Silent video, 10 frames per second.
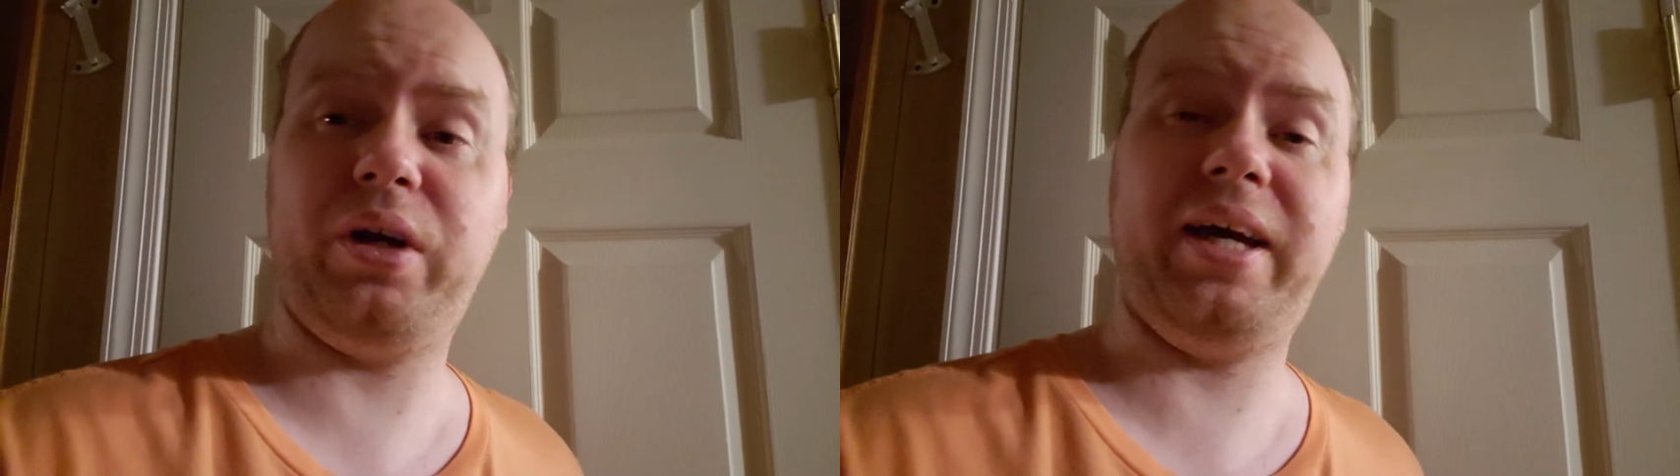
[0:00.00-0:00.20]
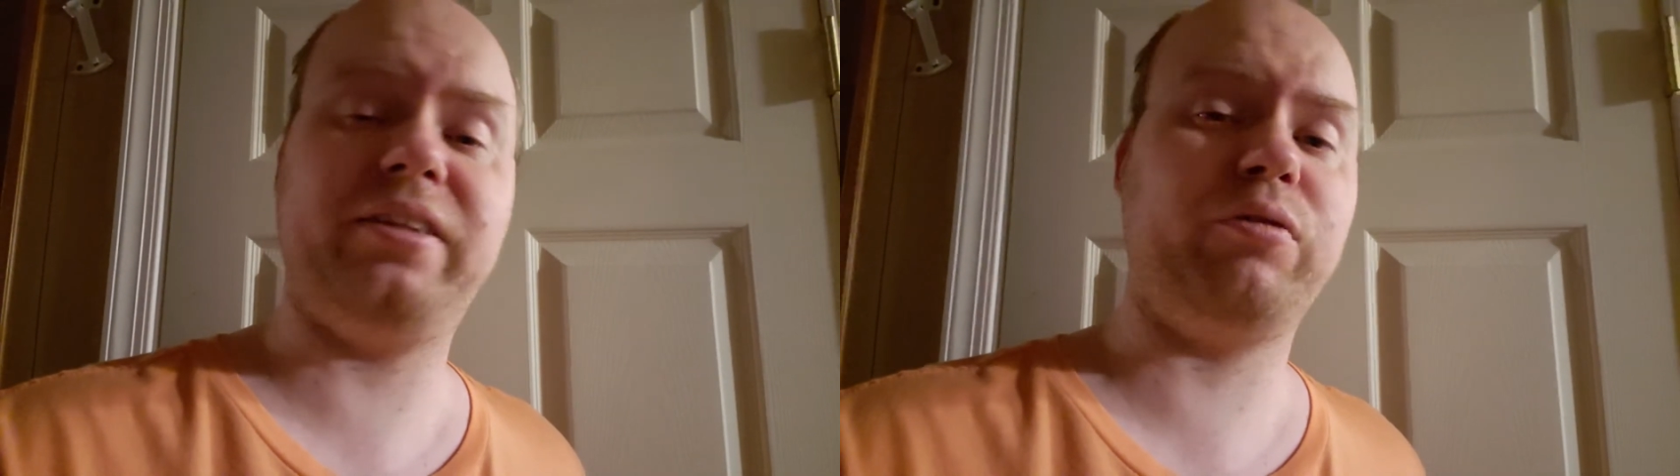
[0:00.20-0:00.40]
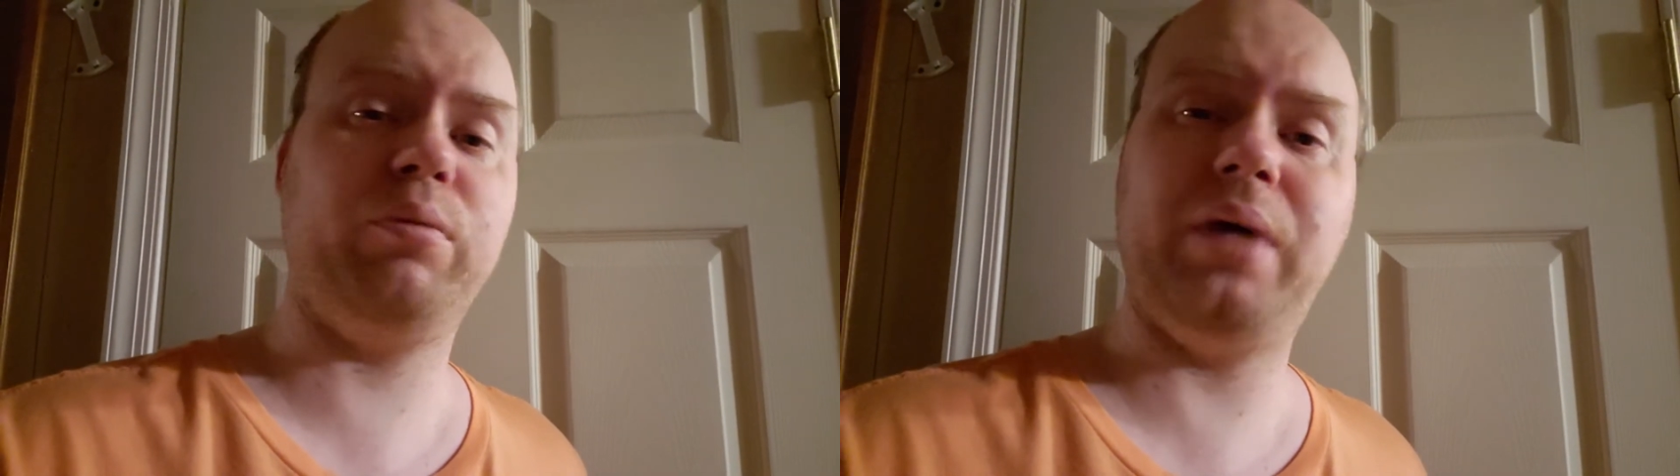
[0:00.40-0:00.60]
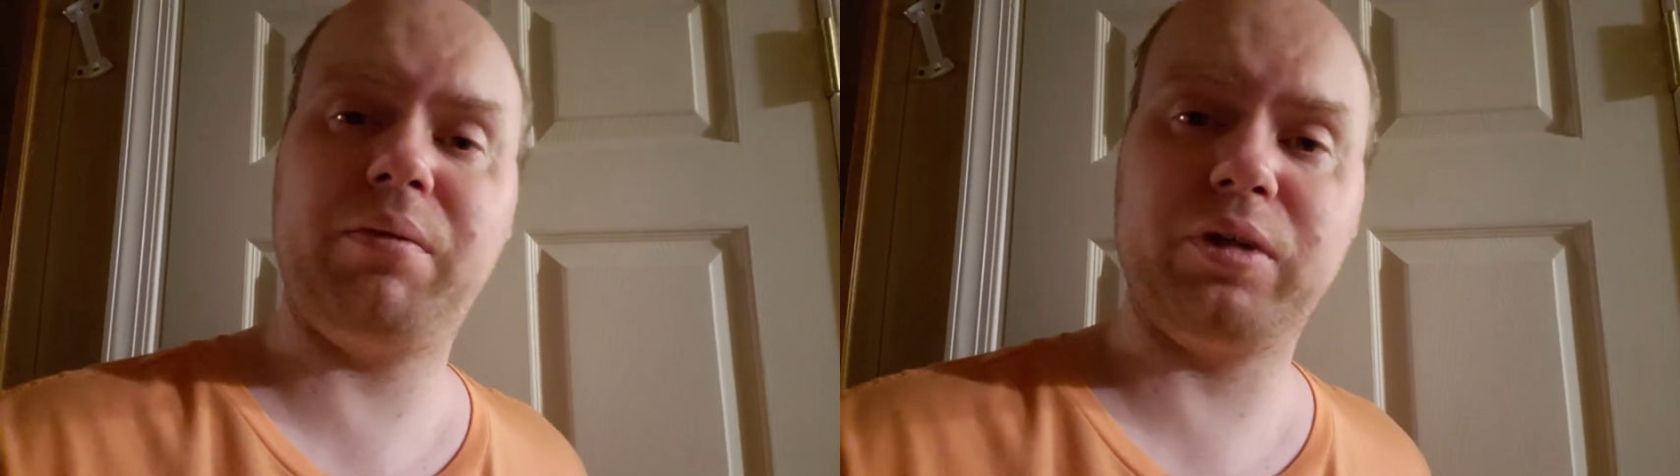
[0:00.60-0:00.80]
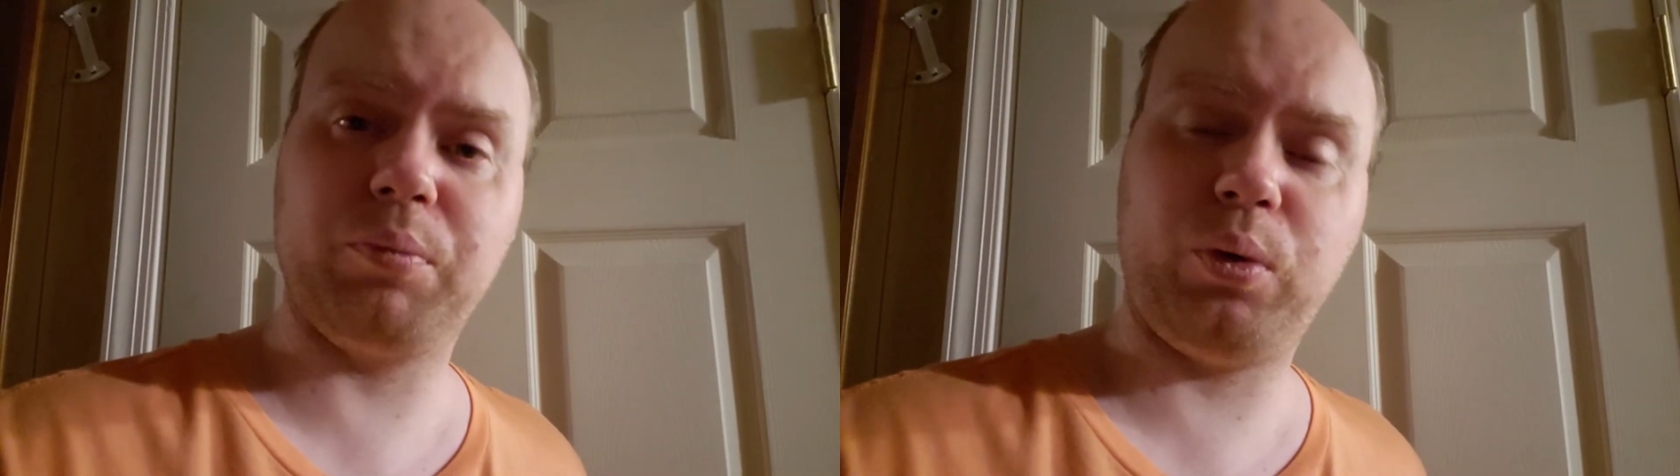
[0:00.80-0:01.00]
I have to
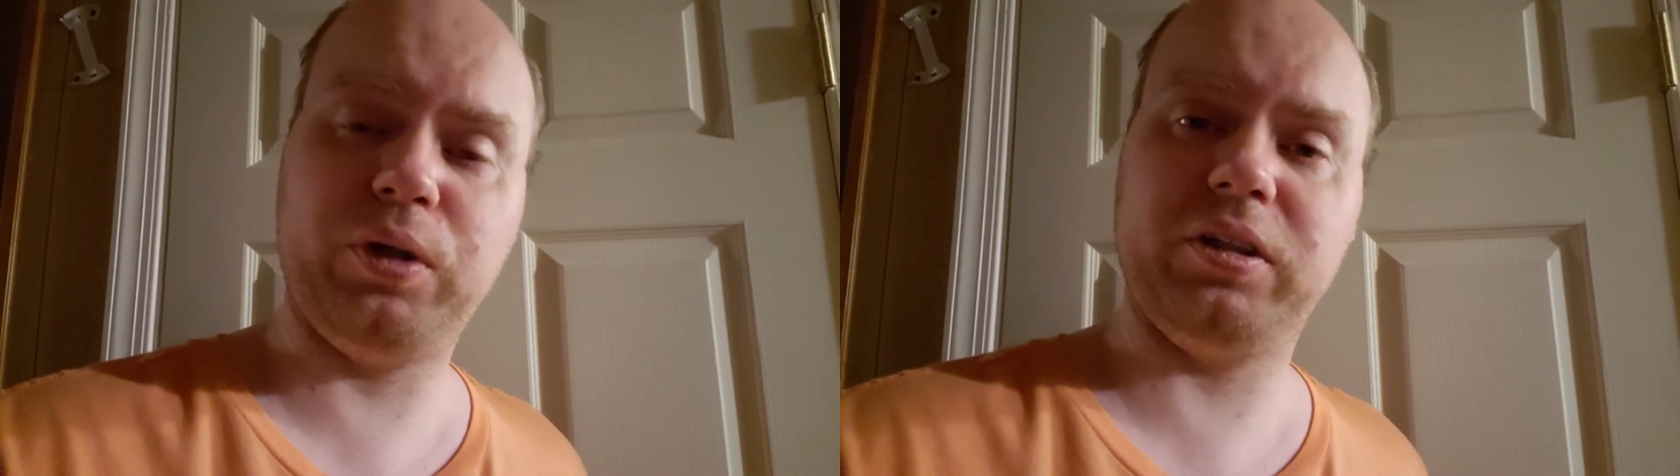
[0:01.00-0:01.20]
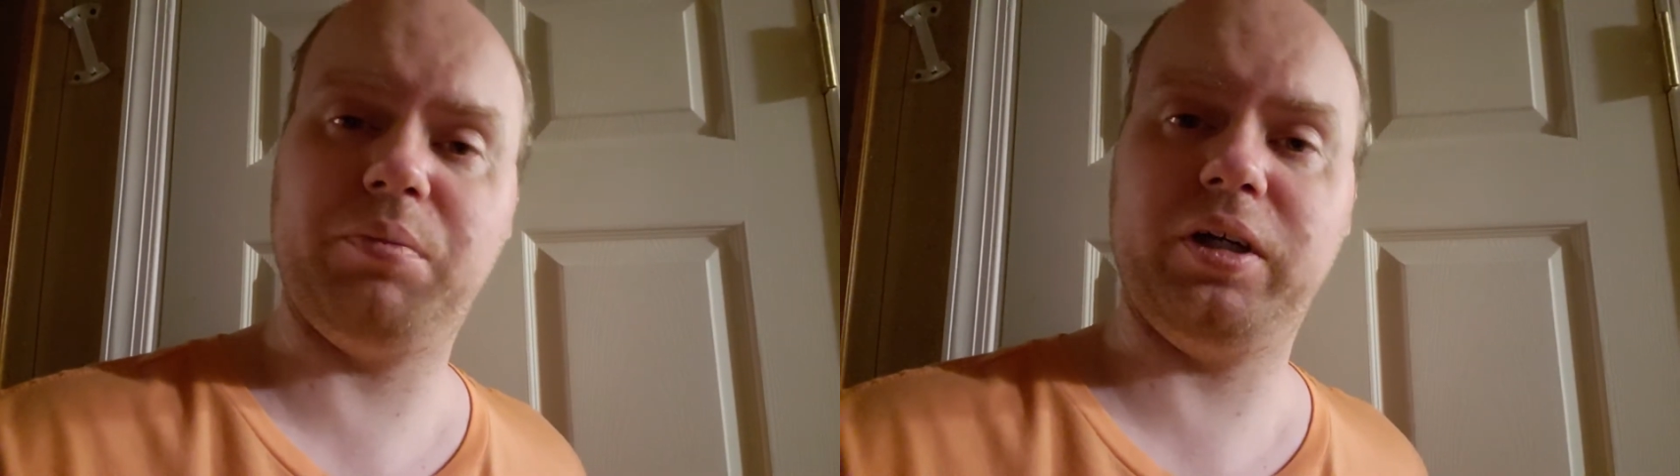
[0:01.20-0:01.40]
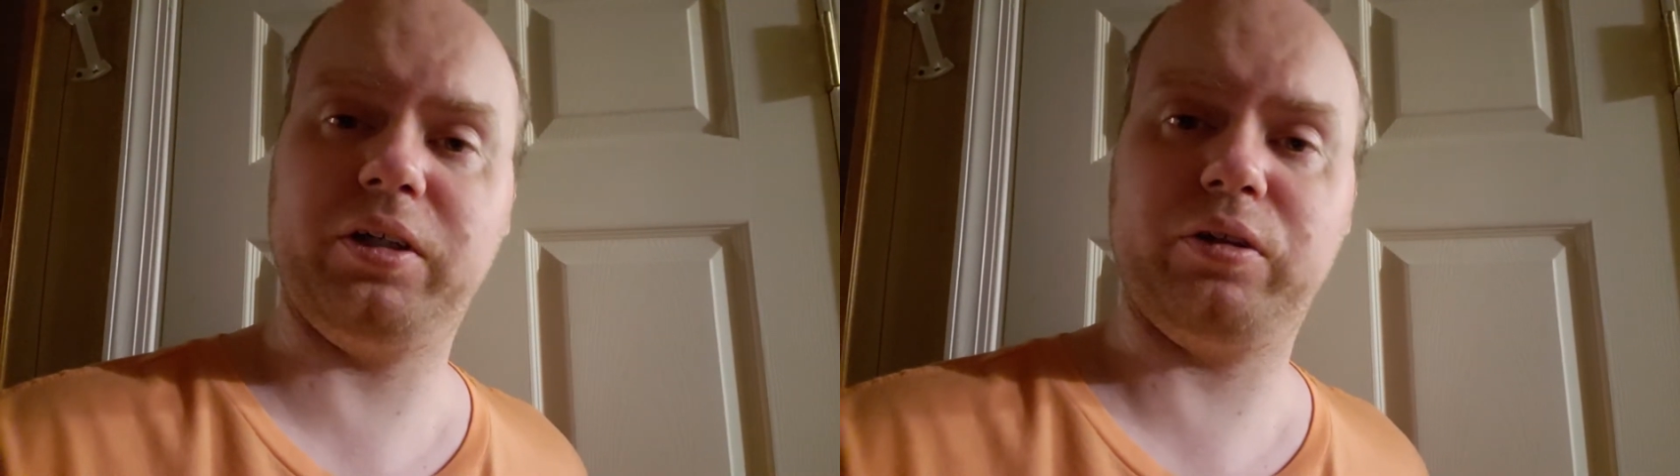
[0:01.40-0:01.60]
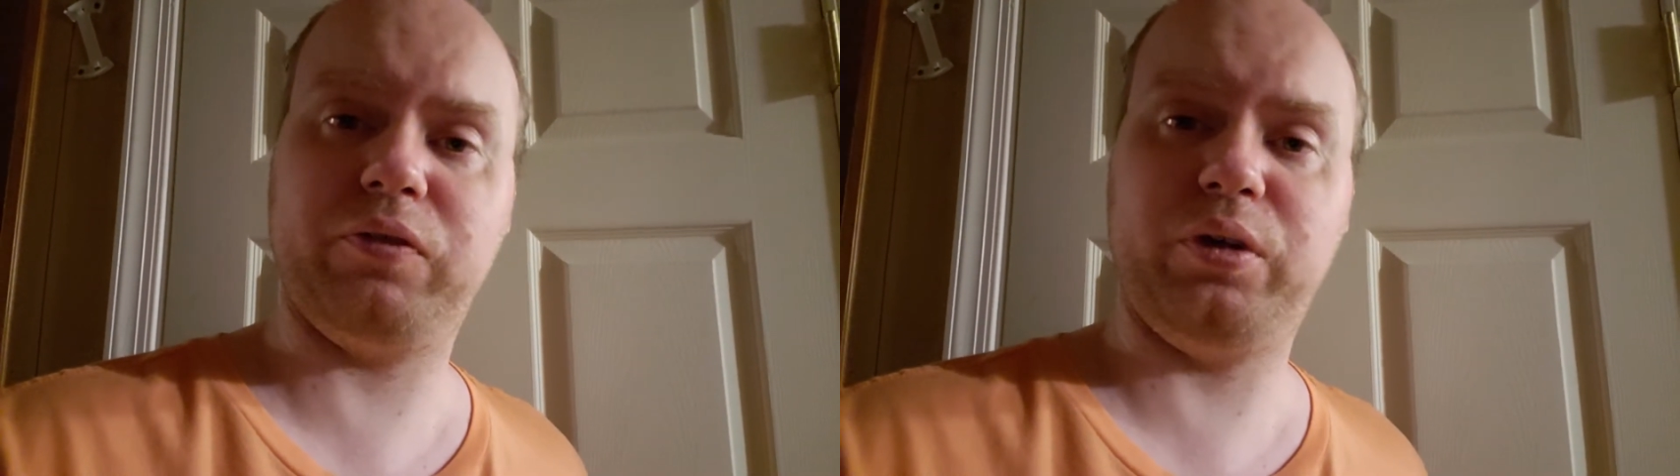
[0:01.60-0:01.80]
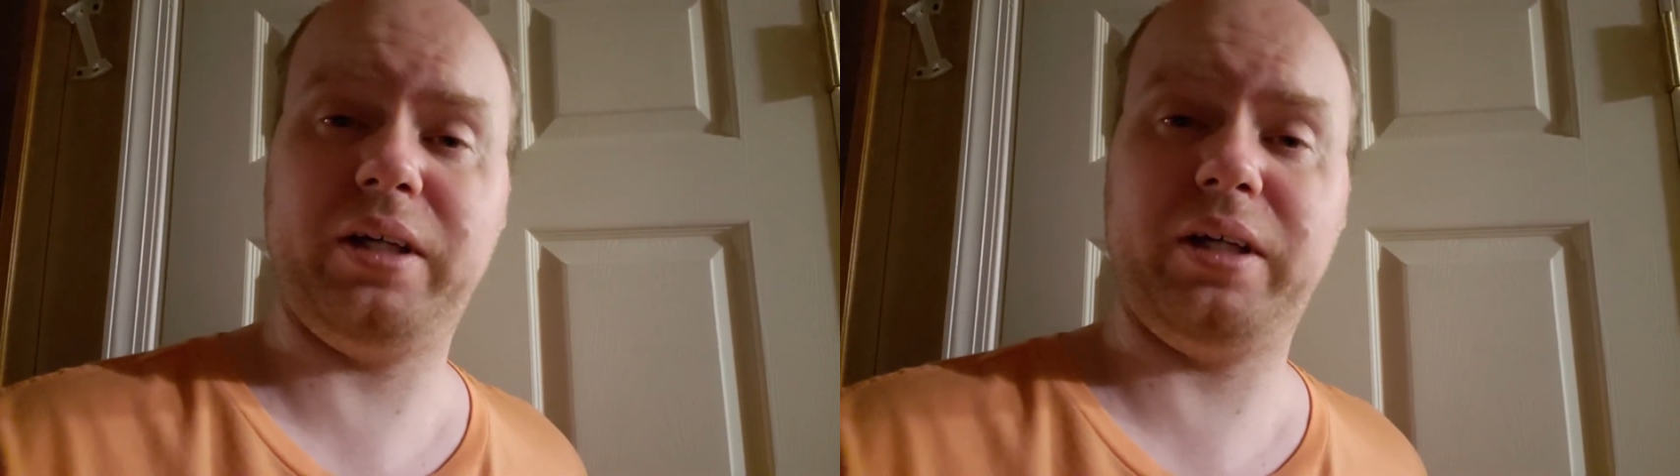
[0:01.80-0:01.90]
remember to point the microphone.